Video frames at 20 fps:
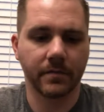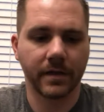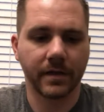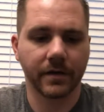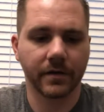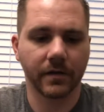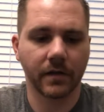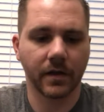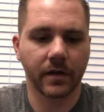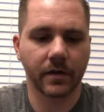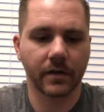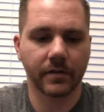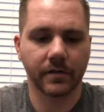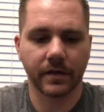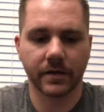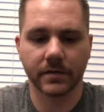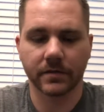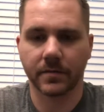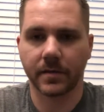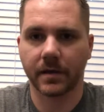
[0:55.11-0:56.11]
Heard a lot of good
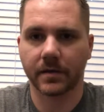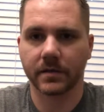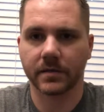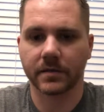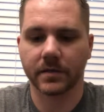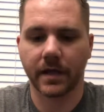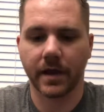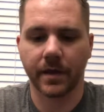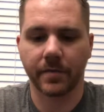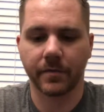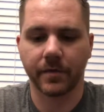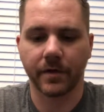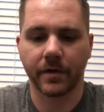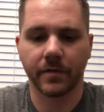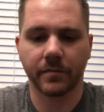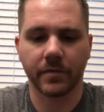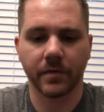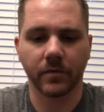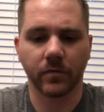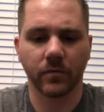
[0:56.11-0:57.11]
things about this camera.
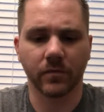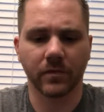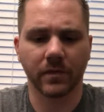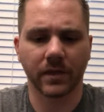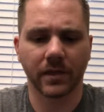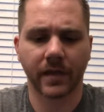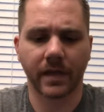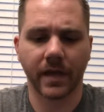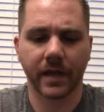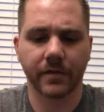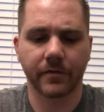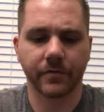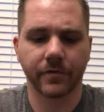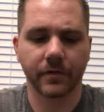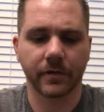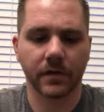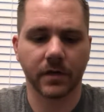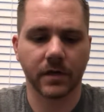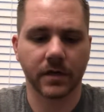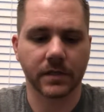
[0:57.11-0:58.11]
I've been looking at it for
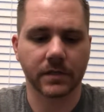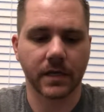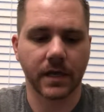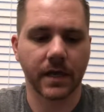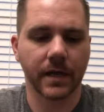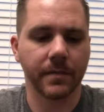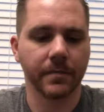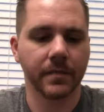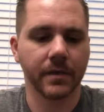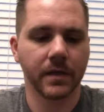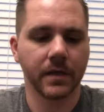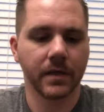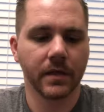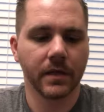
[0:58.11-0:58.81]
a long time